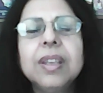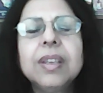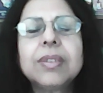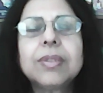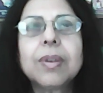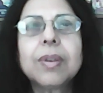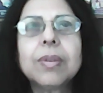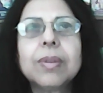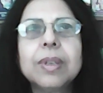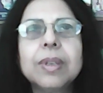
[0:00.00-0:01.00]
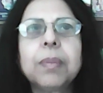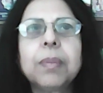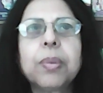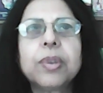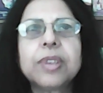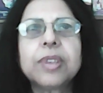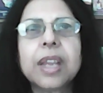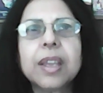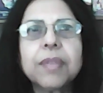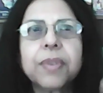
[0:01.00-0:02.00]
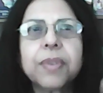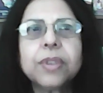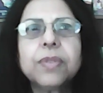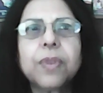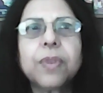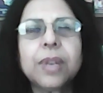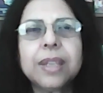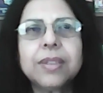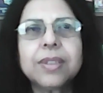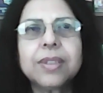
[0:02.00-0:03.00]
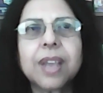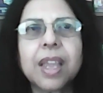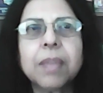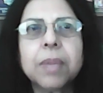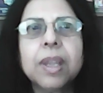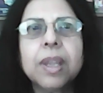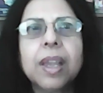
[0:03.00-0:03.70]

he is so good at portraying, first of all, his time,